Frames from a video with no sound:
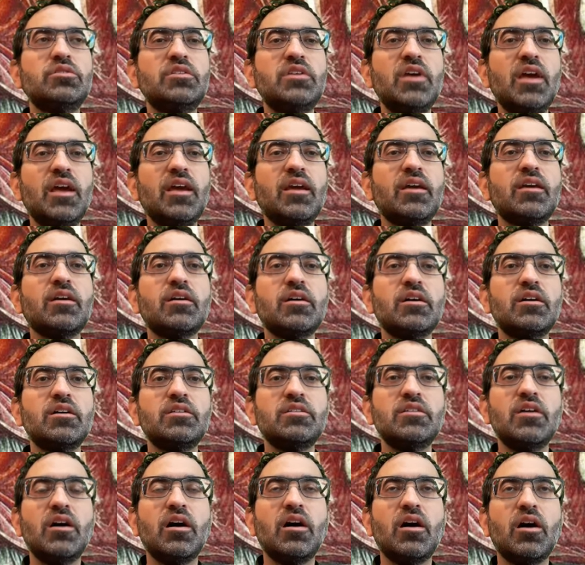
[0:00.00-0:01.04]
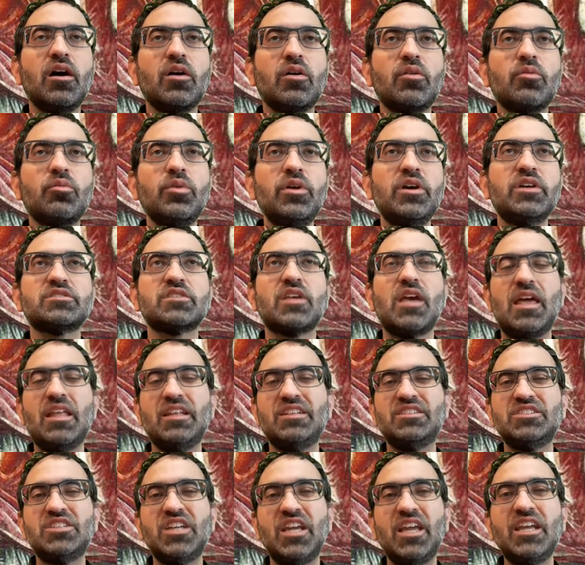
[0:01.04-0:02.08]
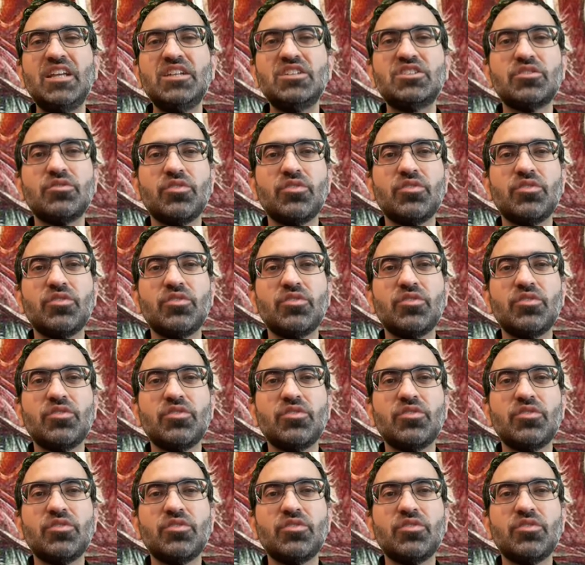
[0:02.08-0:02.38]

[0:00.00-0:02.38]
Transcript: take a risk and change